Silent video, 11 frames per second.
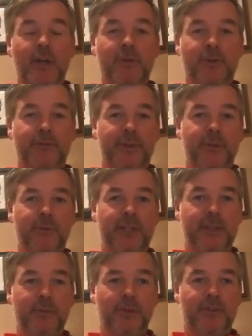But if we
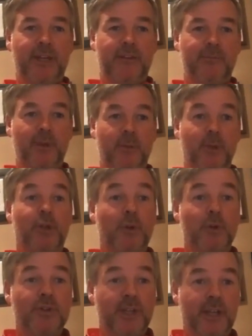really want to have proper
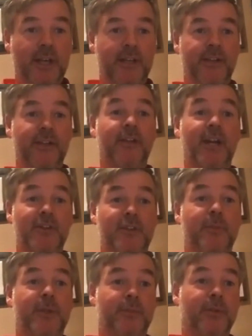coaching, I think there has
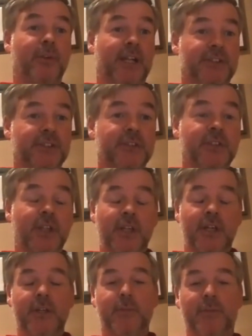to be progression
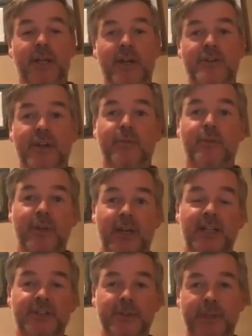in the players. Therefore, there
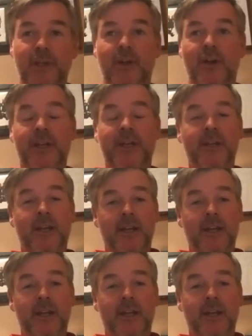has to be learning.